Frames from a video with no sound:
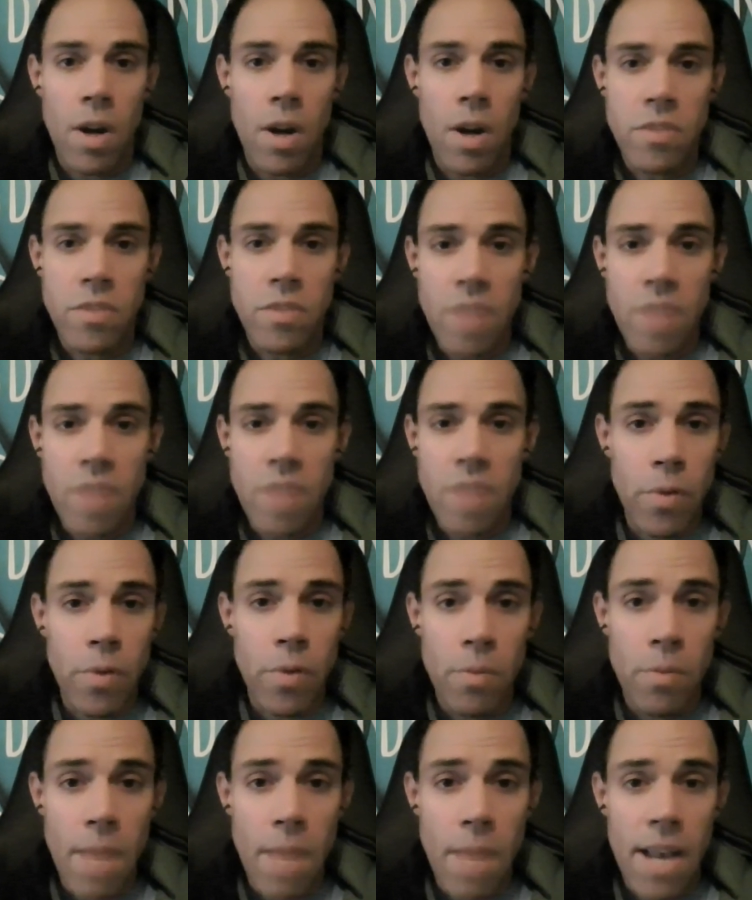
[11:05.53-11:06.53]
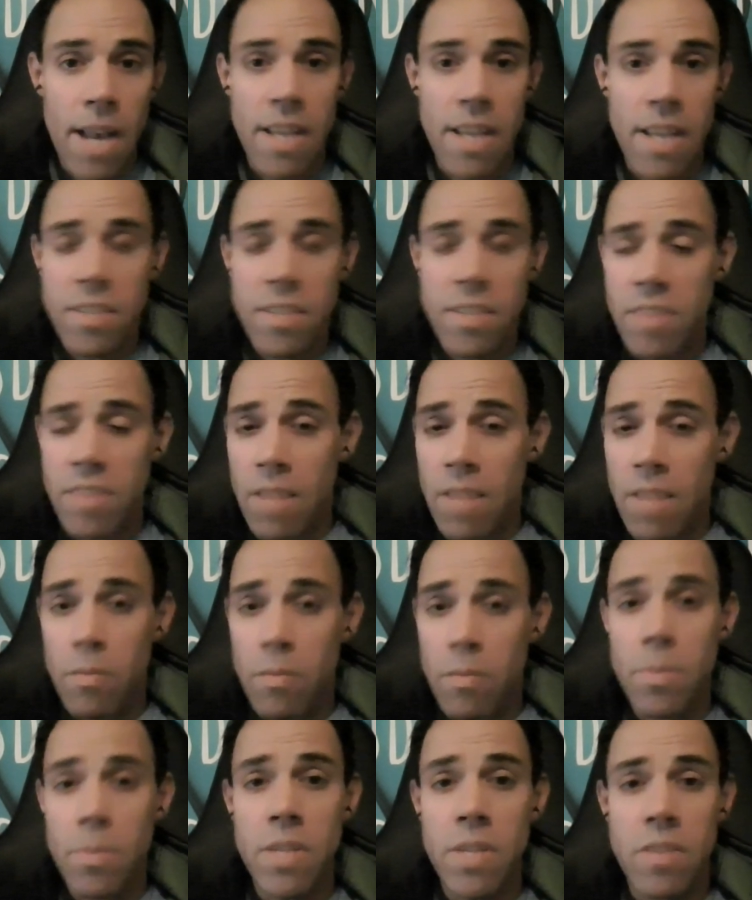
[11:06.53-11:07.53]
Stand for humanity, stand
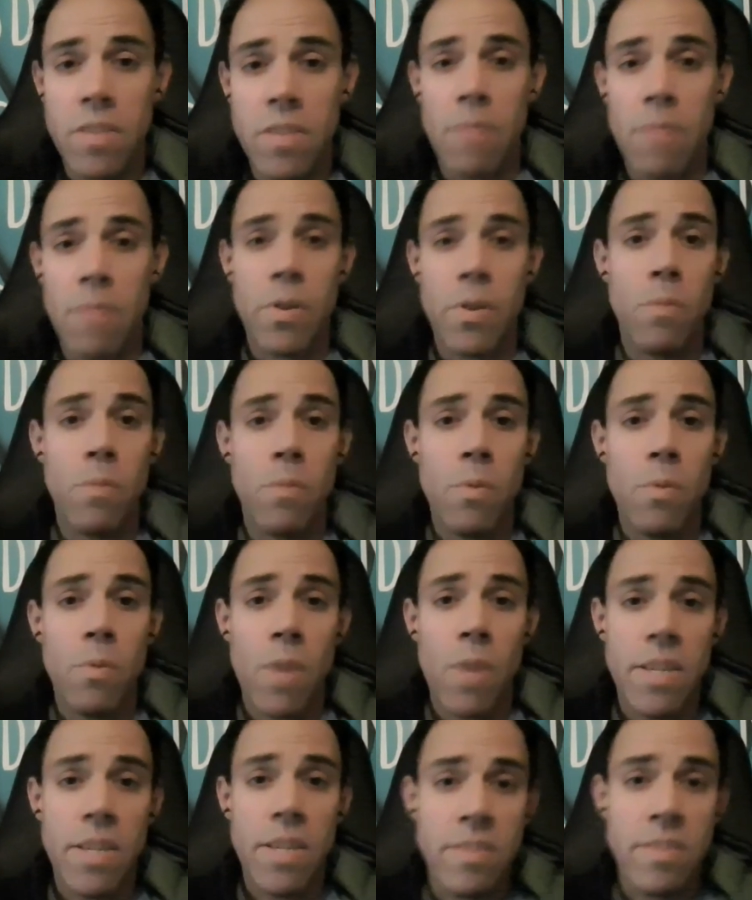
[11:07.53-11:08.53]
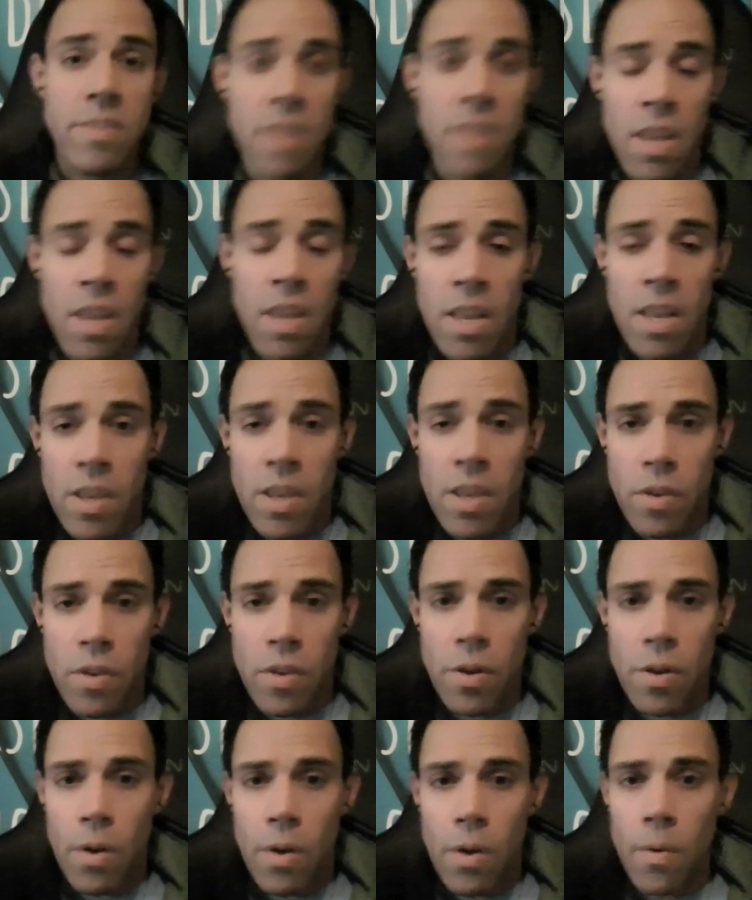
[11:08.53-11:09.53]
for peace, stand for human rights.
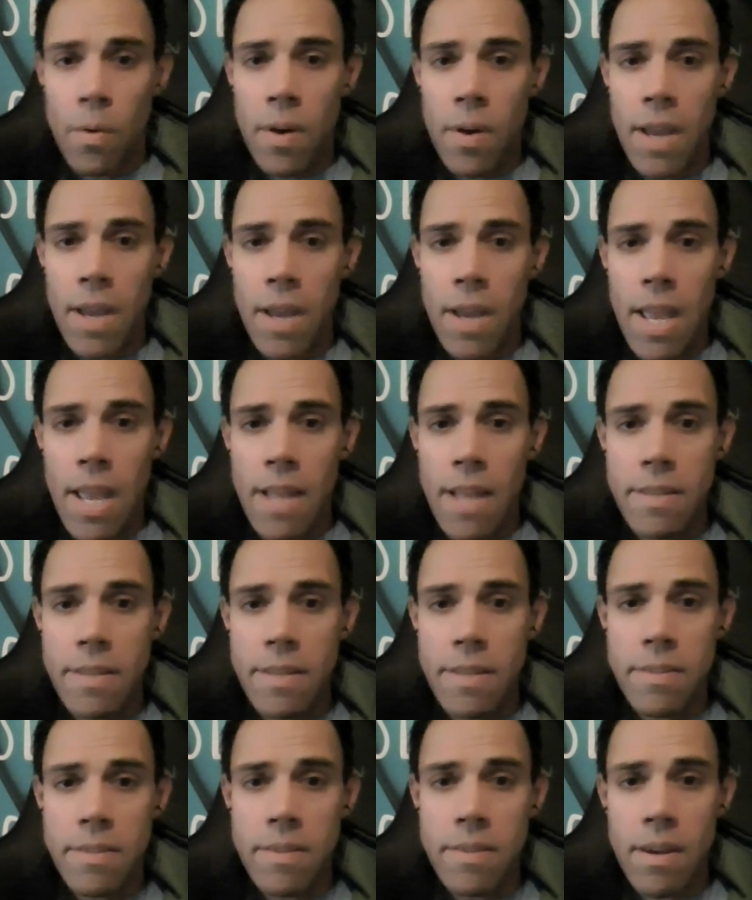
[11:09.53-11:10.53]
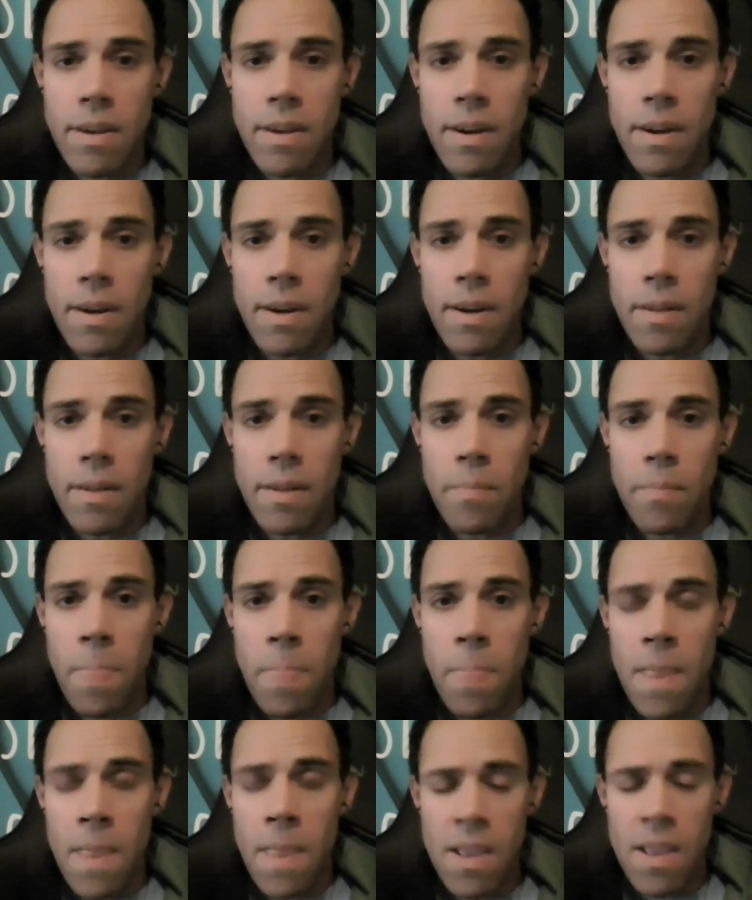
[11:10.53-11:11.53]
And
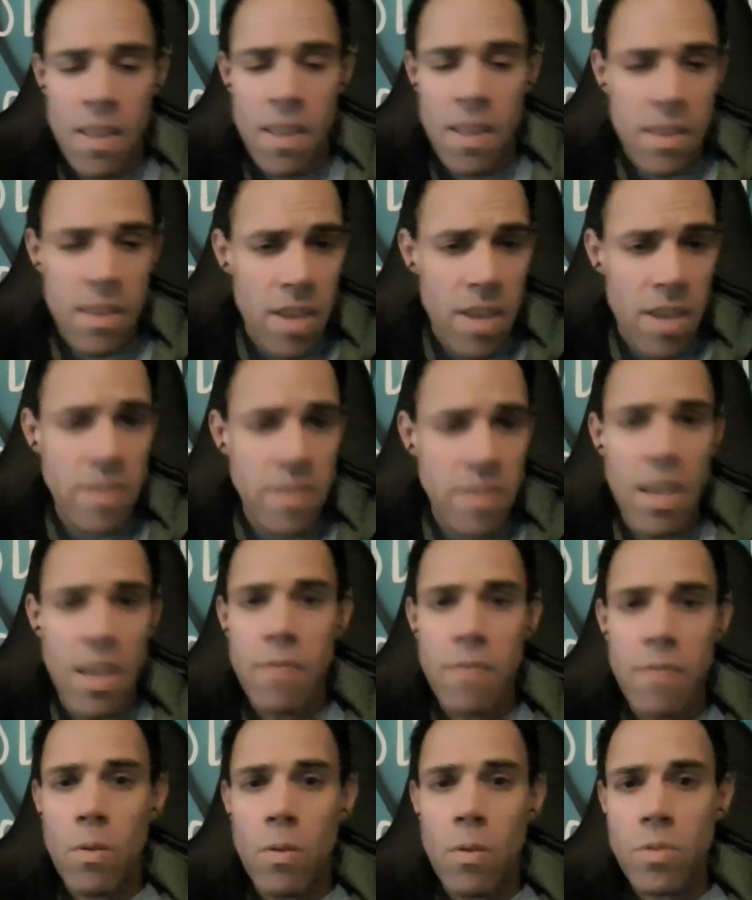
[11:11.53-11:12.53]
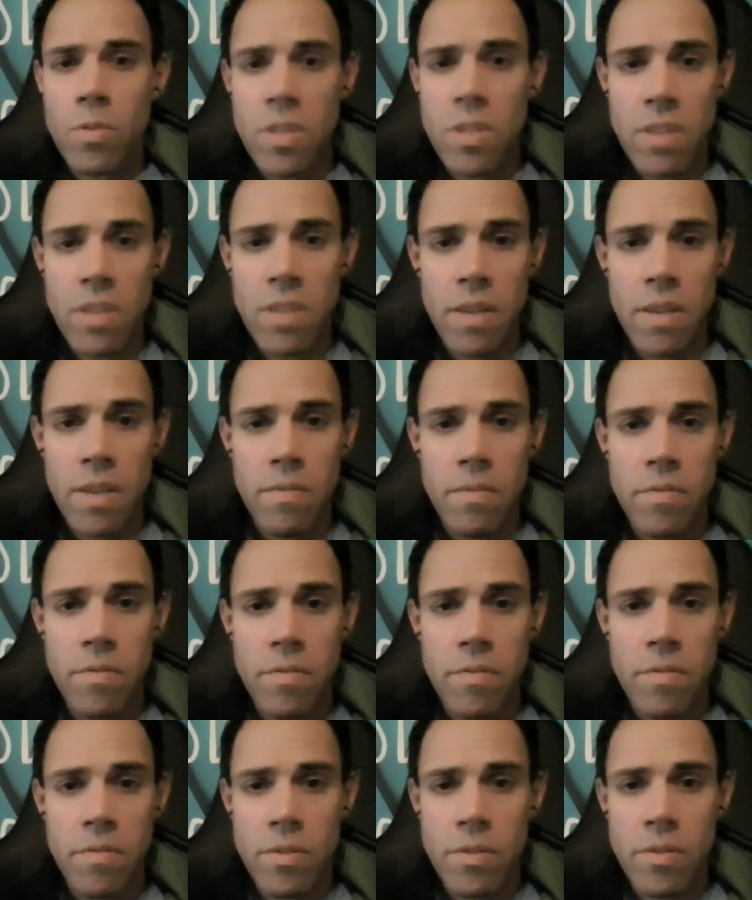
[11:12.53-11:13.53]
yes, I have goals. Yes, I have
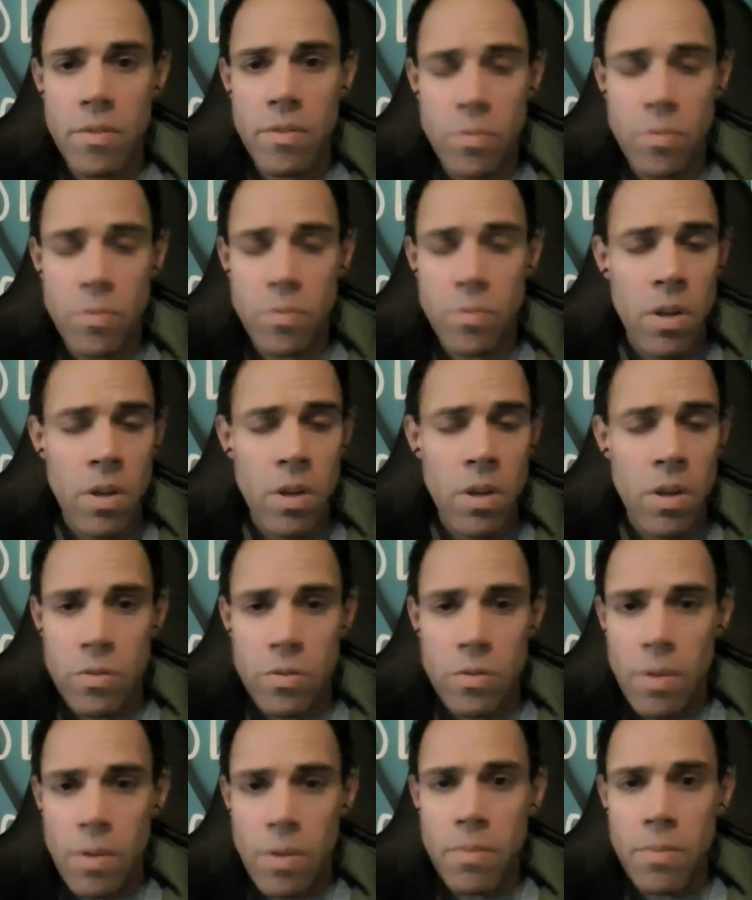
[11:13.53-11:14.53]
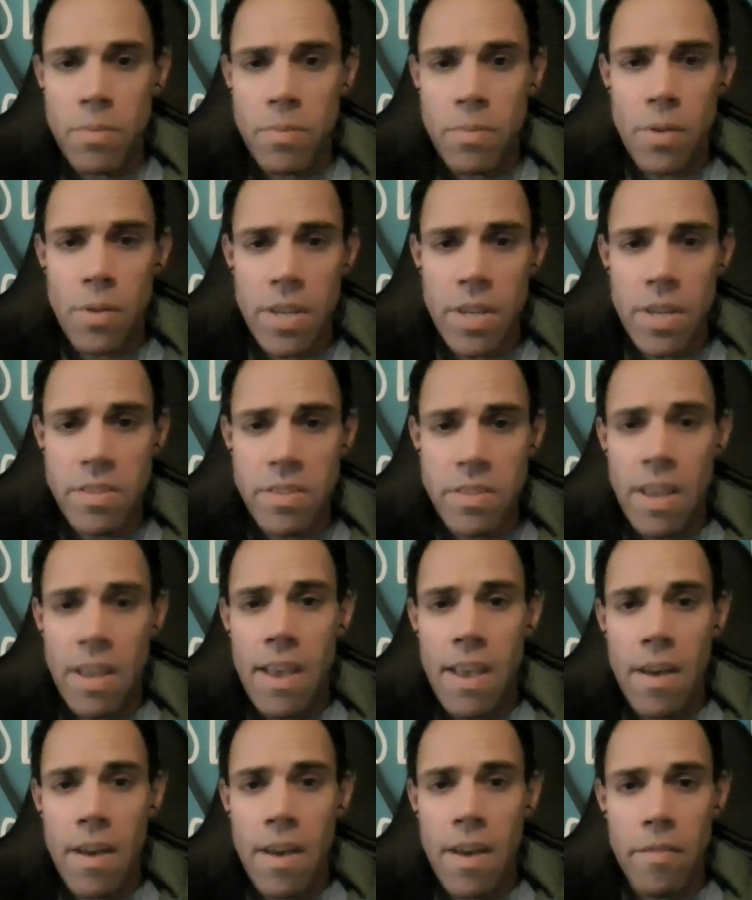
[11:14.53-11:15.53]
dreams. Yes, I
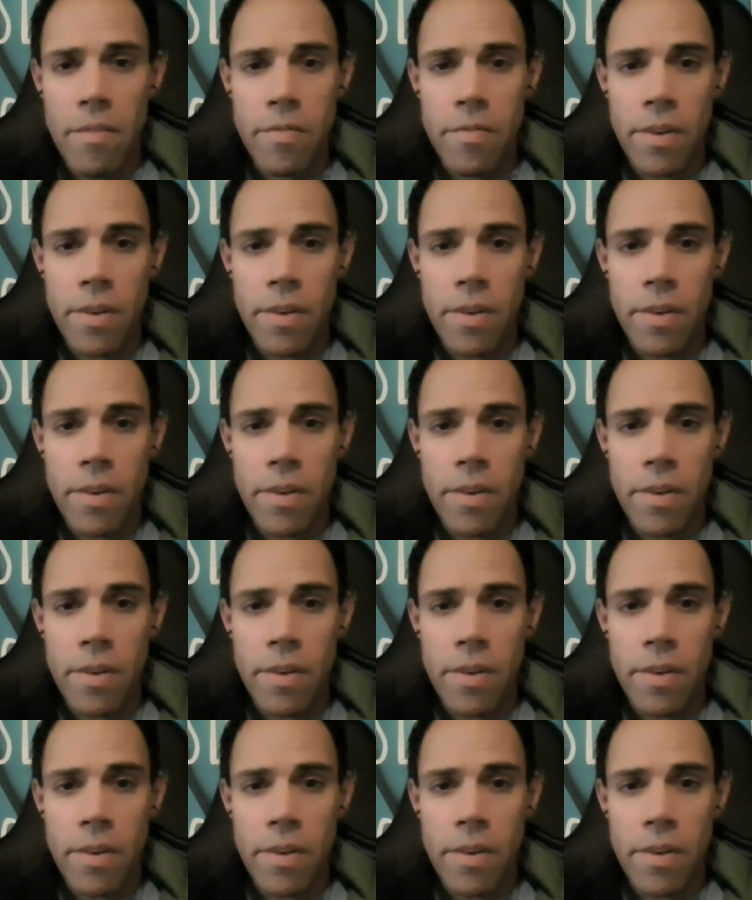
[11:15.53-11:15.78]
have